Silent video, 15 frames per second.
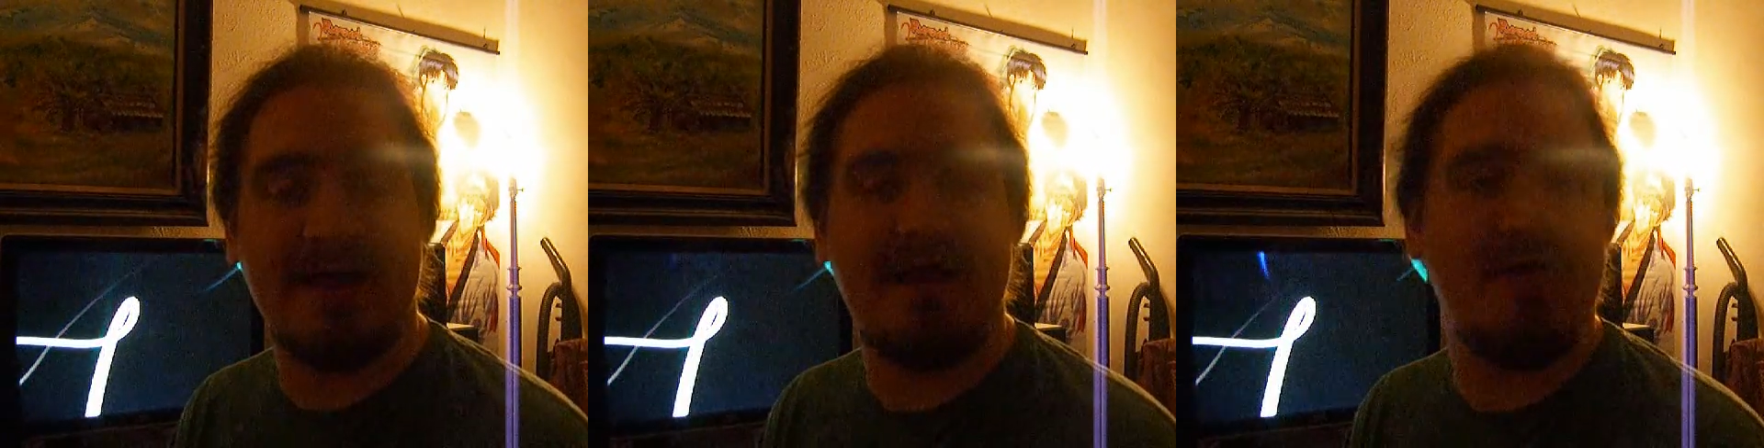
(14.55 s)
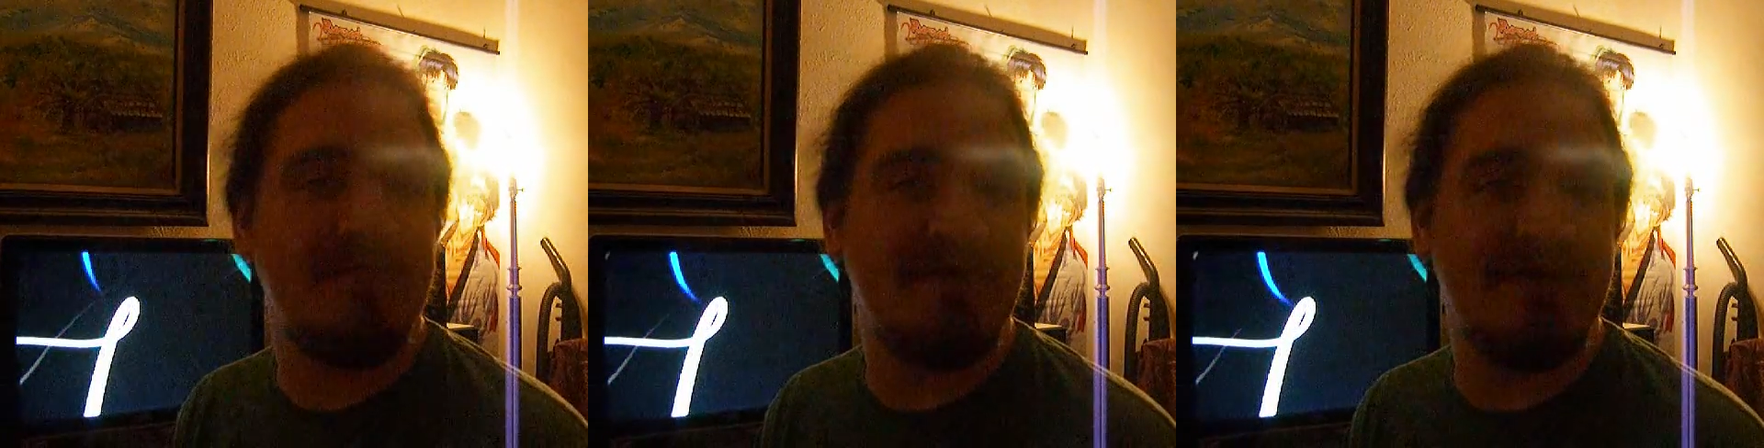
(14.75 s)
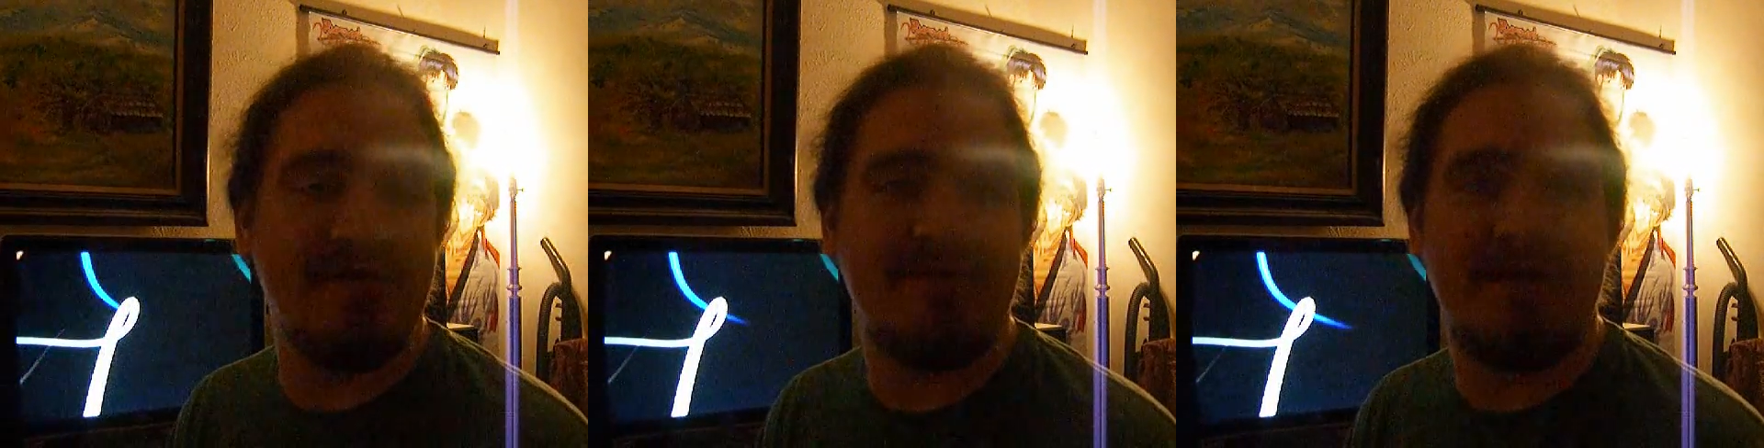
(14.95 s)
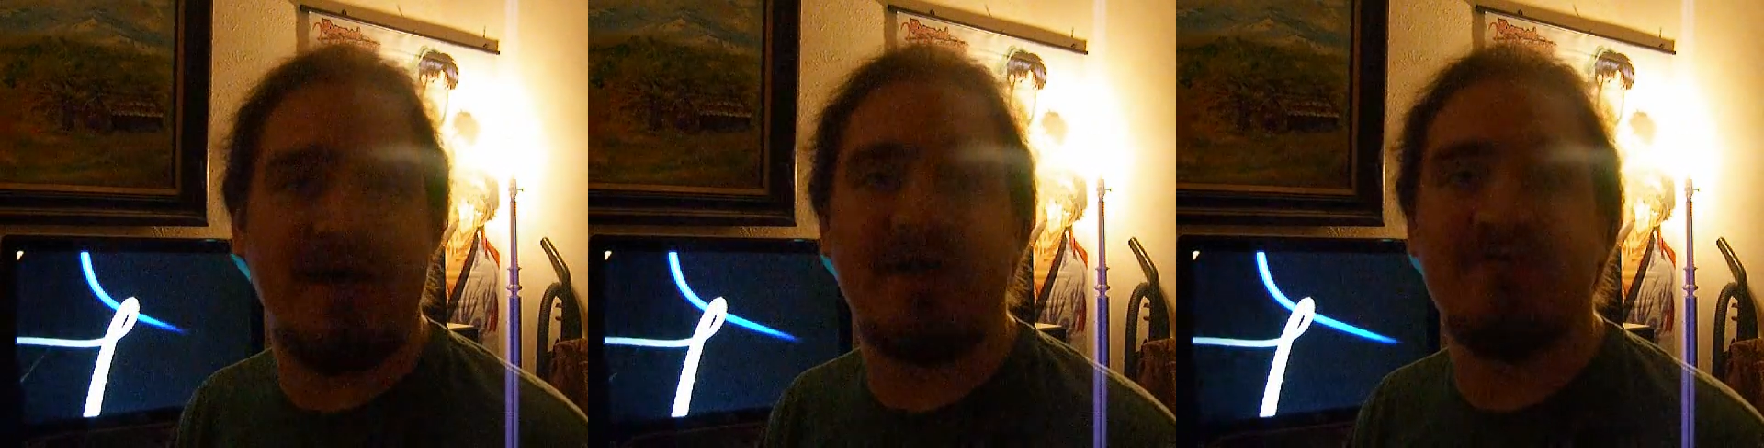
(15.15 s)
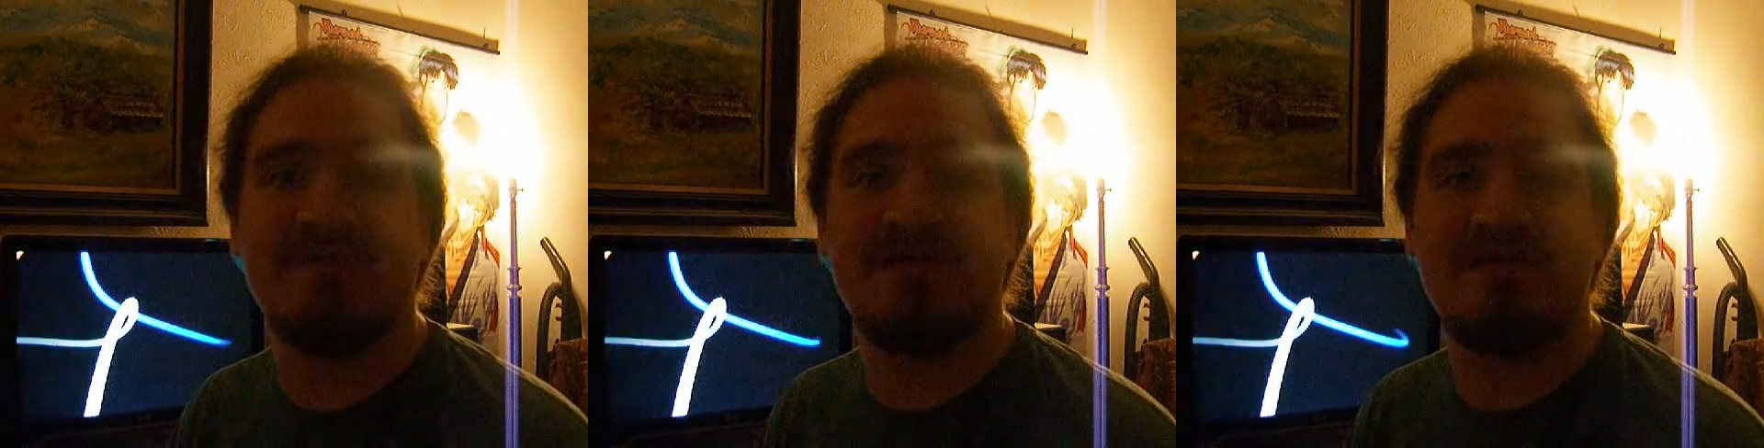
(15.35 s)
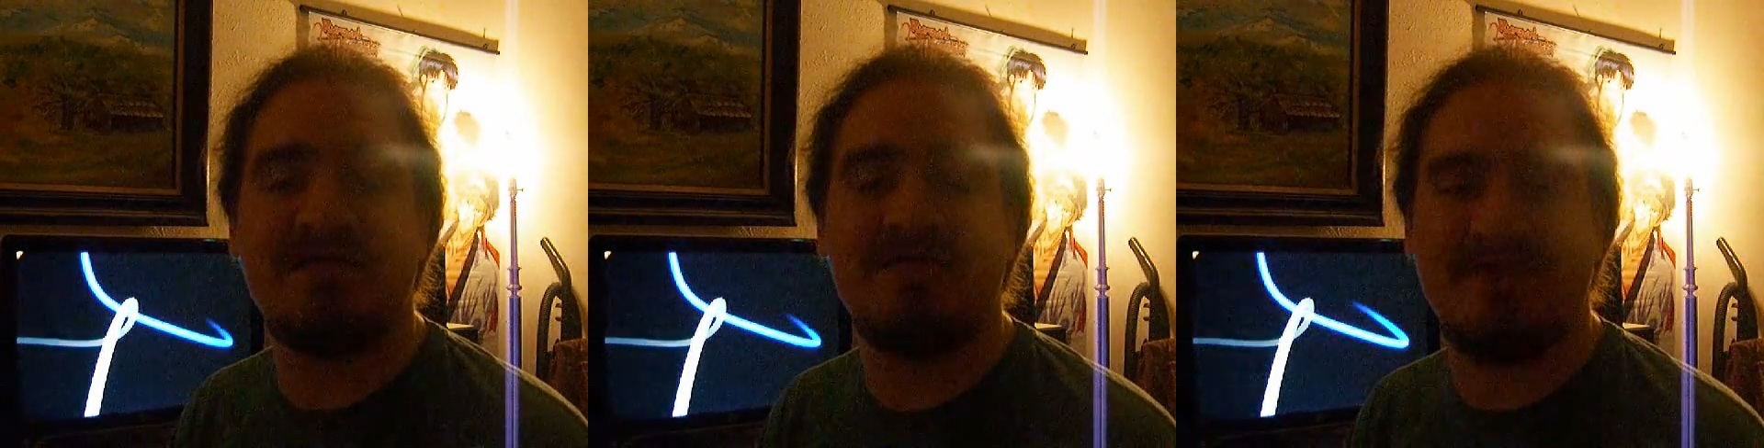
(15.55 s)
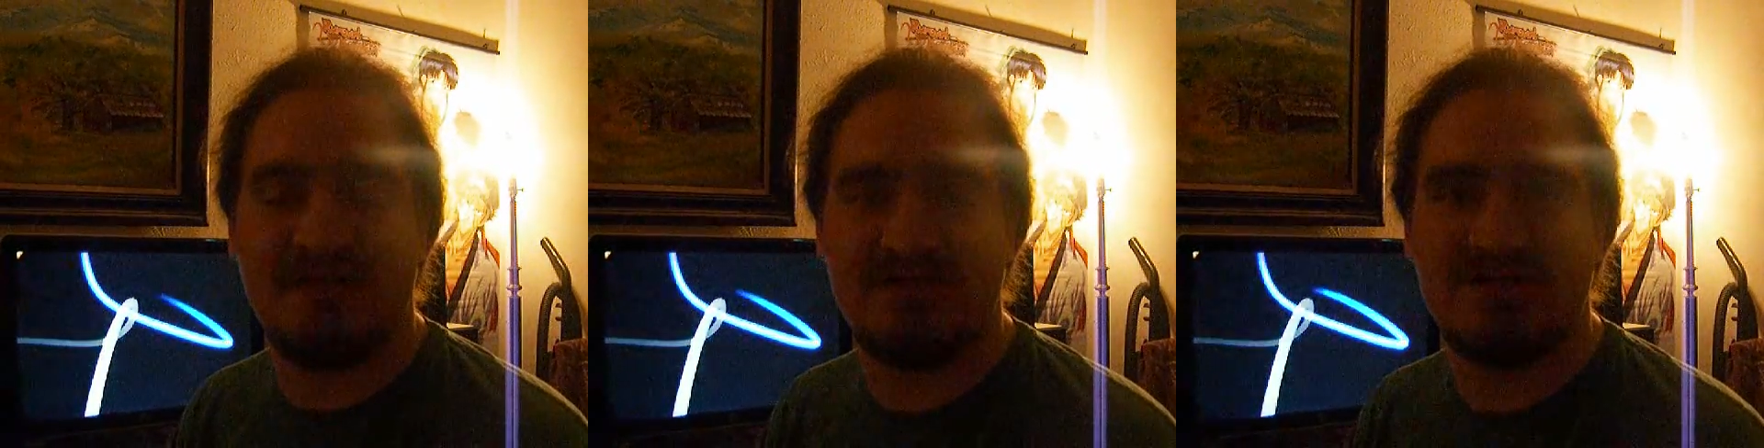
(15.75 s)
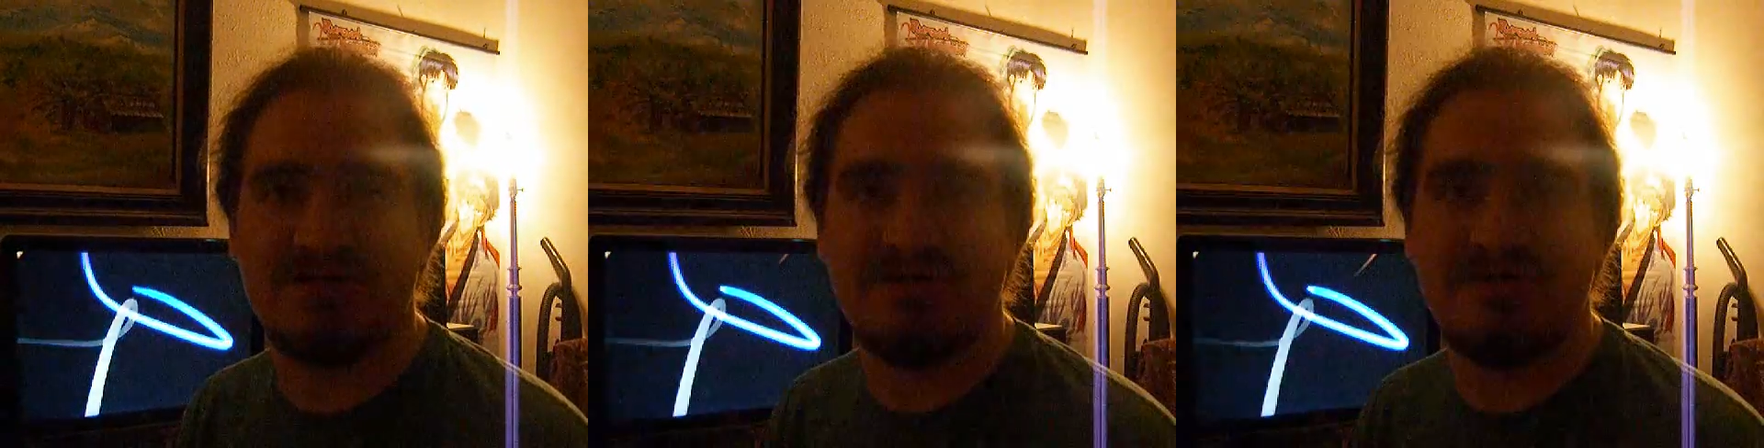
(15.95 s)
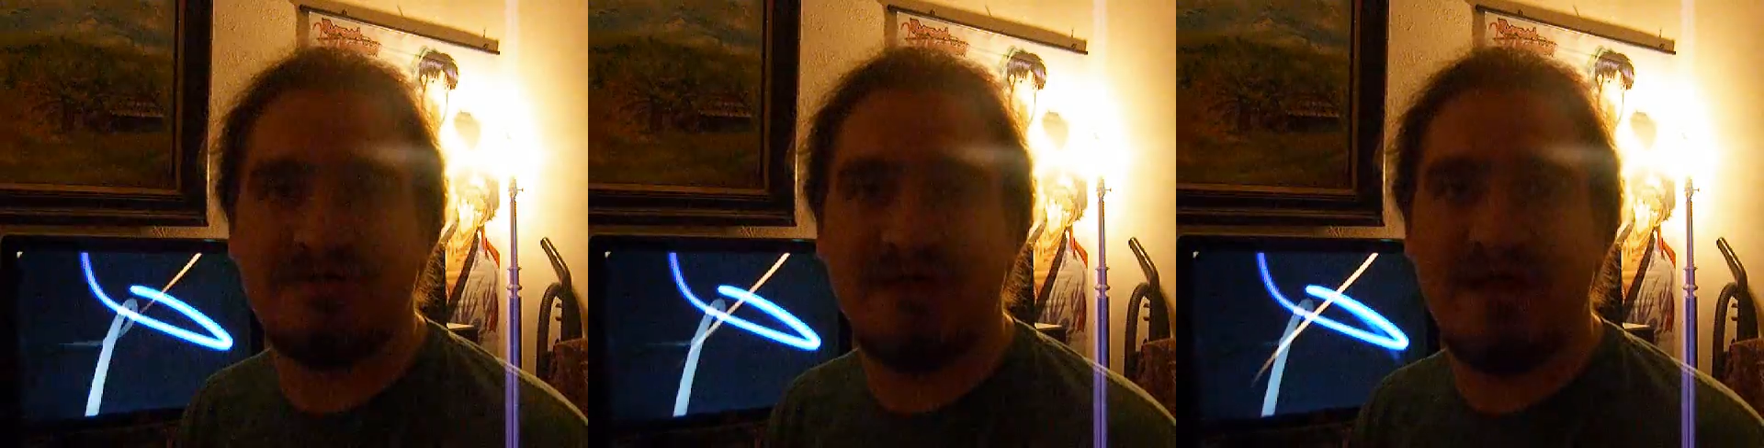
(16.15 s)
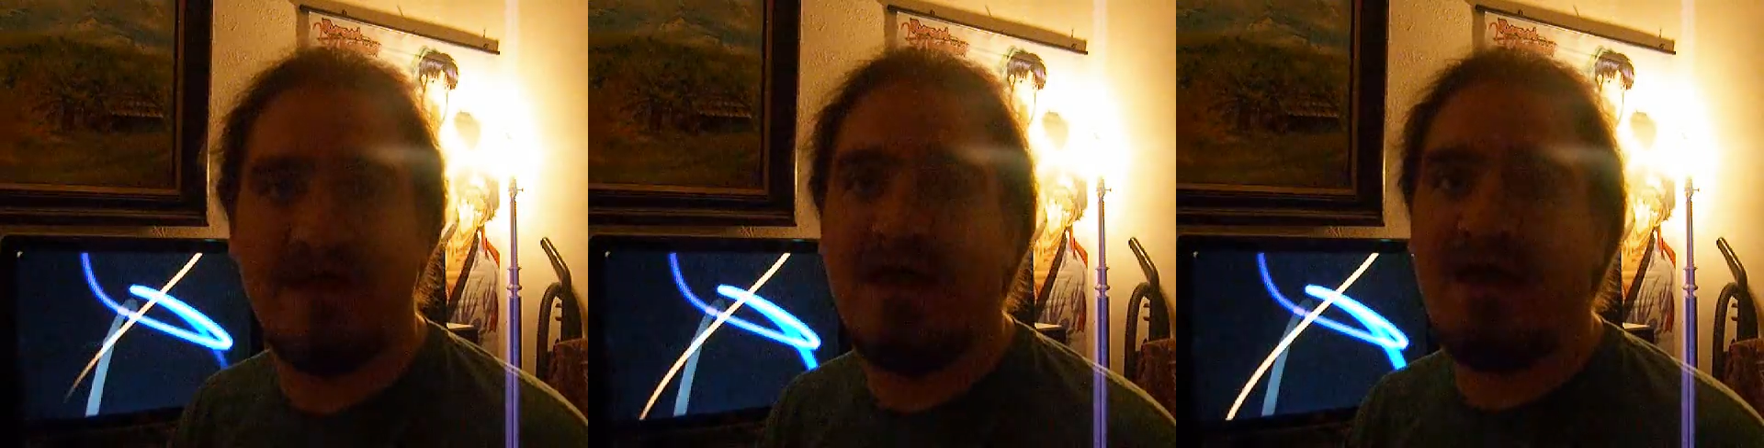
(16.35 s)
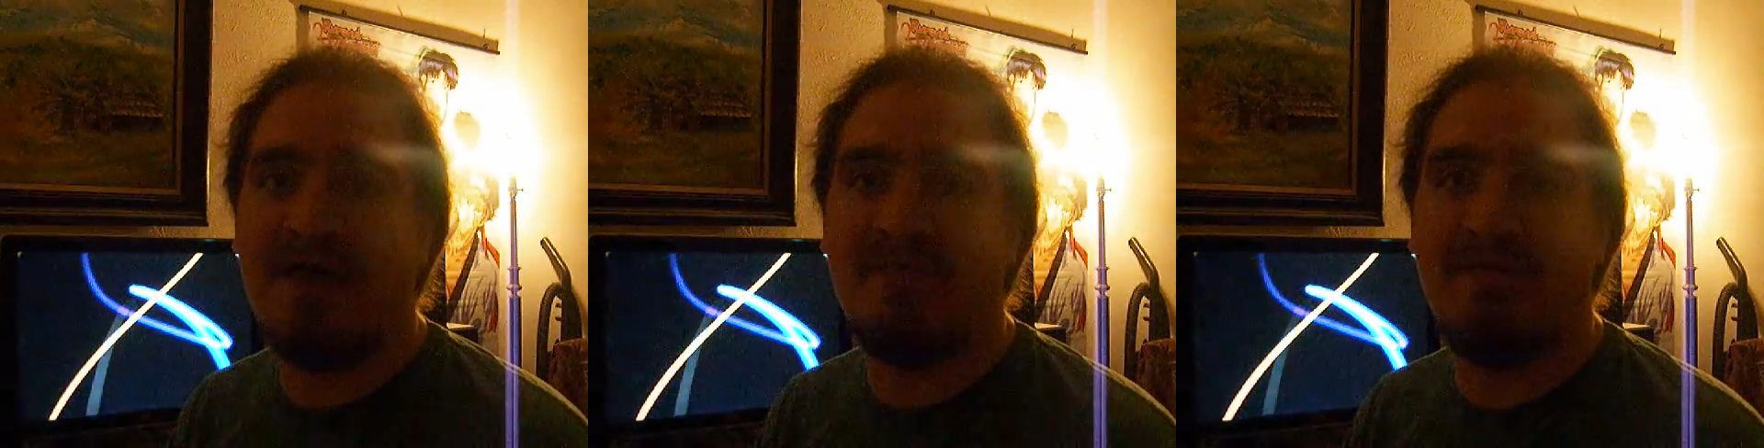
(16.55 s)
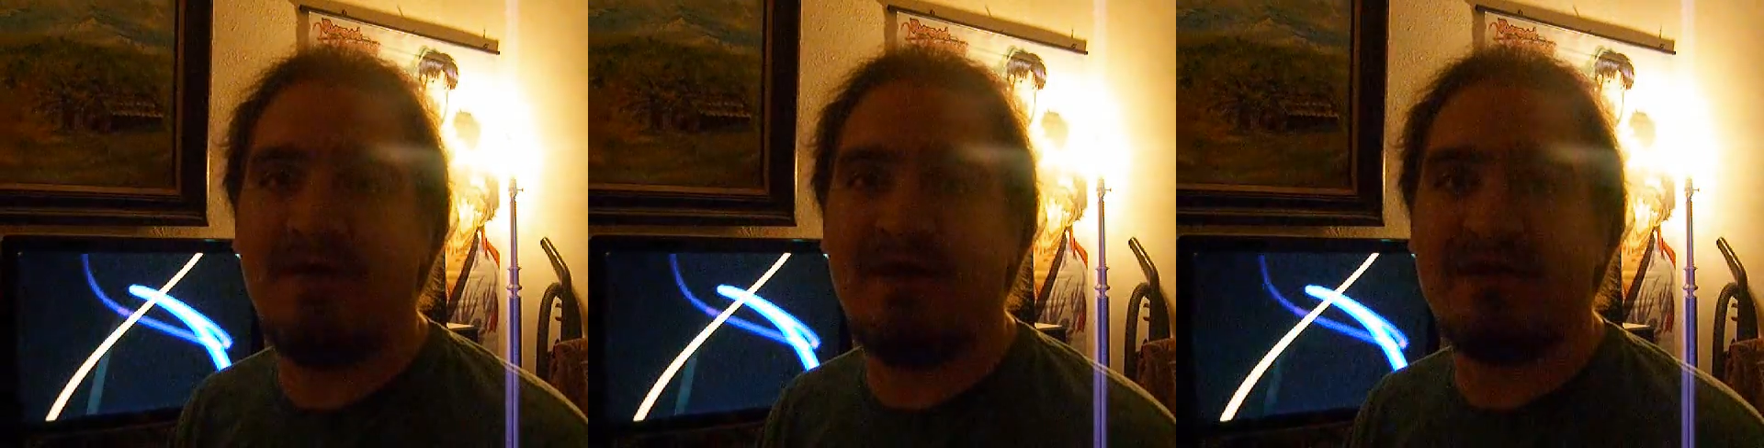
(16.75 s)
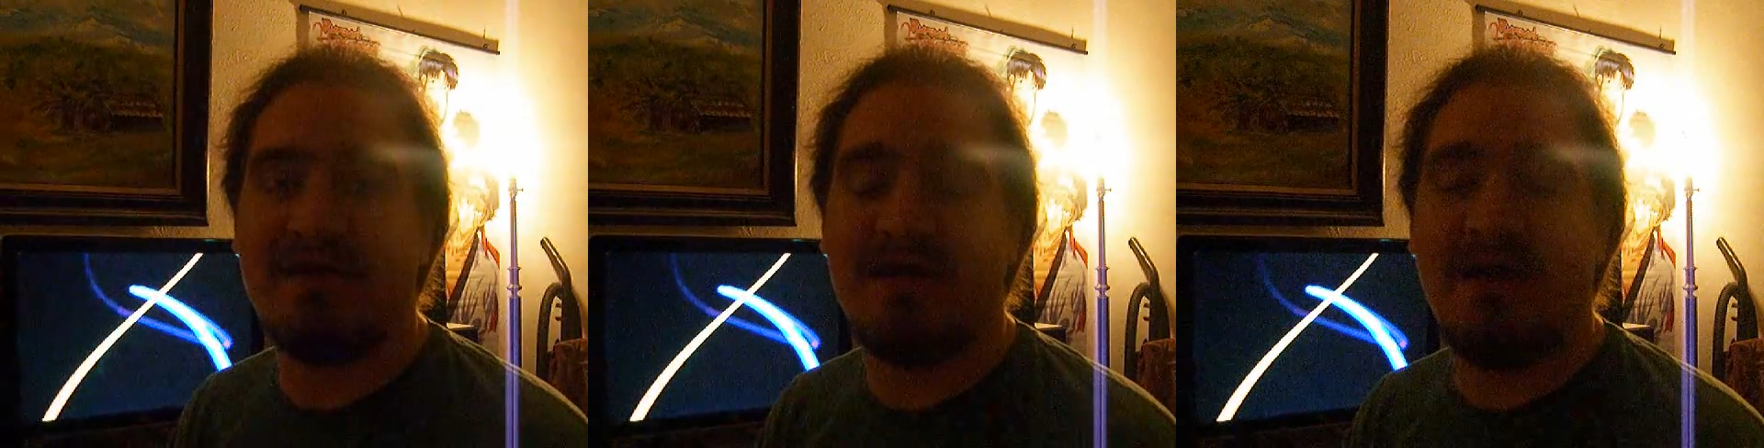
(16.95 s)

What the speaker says: help Peter Pan with his adventures, but